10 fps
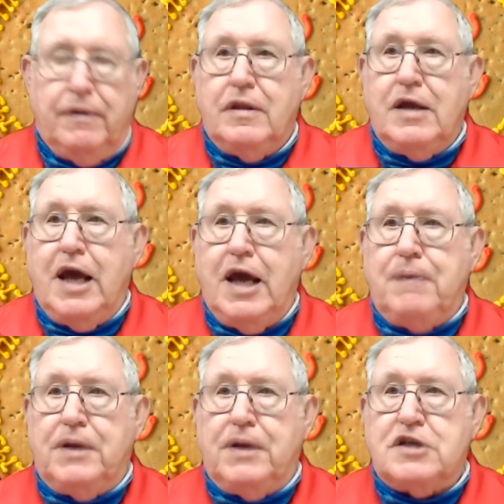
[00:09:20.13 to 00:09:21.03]
the a
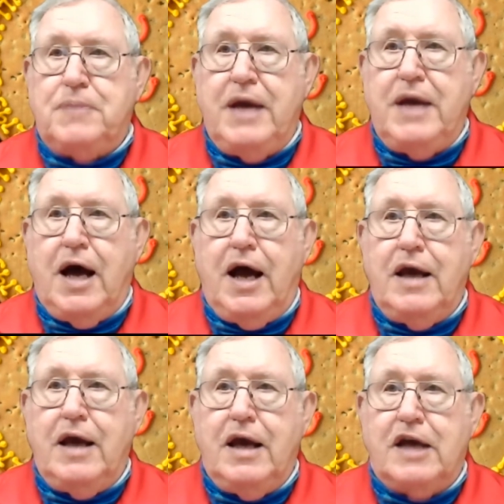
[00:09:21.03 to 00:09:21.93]
plus
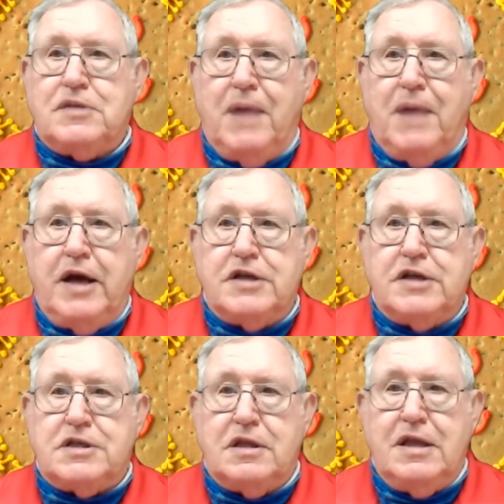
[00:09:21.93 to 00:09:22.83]
bi, x
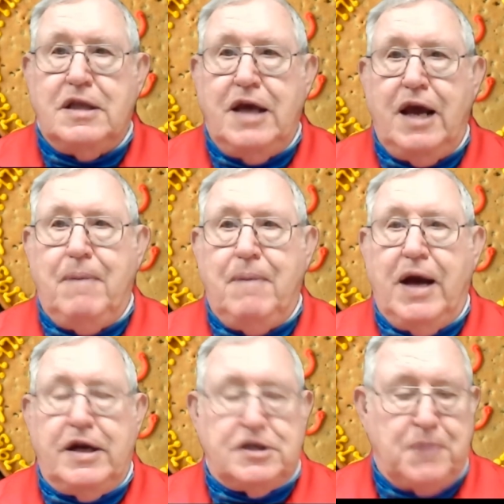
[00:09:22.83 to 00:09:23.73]
minus the a
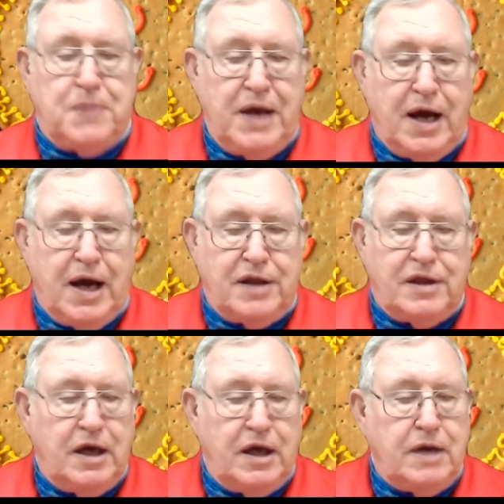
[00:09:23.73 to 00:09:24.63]
minus bi
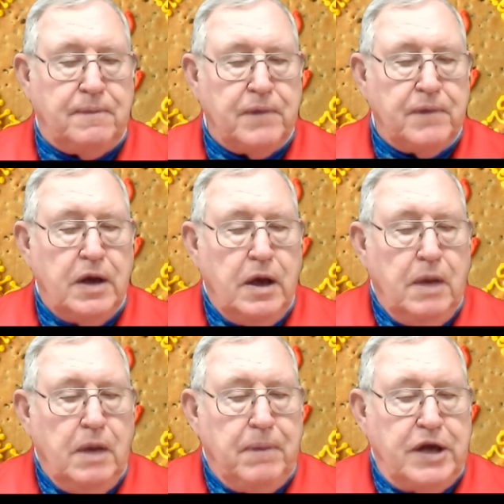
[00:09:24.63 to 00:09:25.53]
thing.
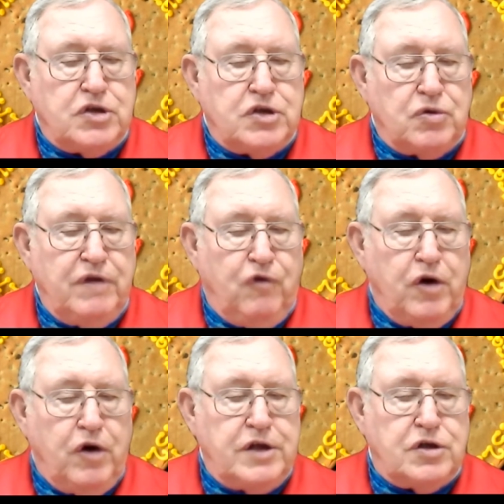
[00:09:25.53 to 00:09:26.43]
Page
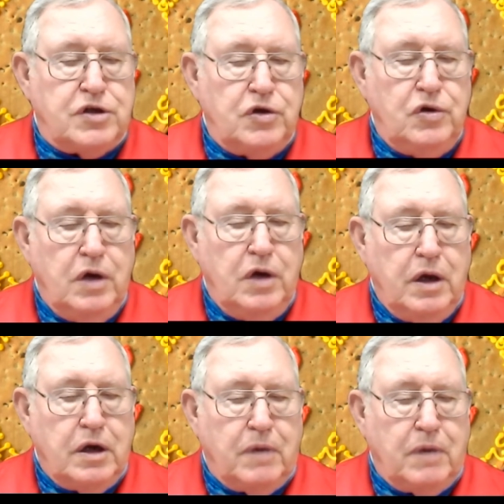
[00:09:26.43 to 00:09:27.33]
342,
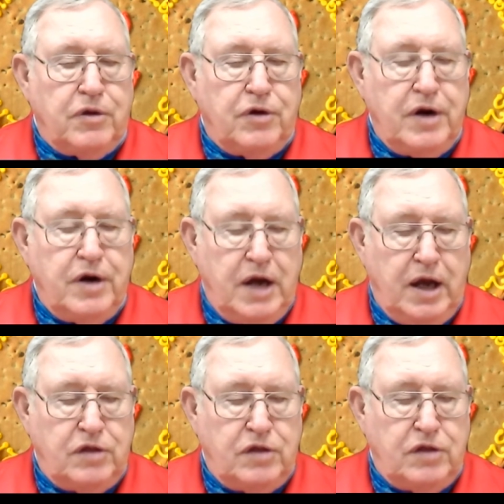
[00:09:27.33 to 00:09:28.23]
number
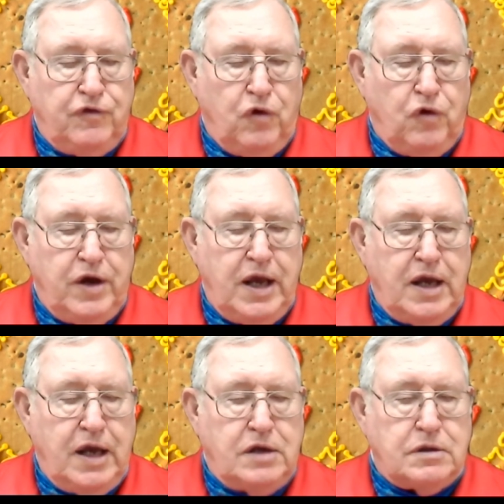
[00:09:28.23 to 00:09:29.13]
39 through 48.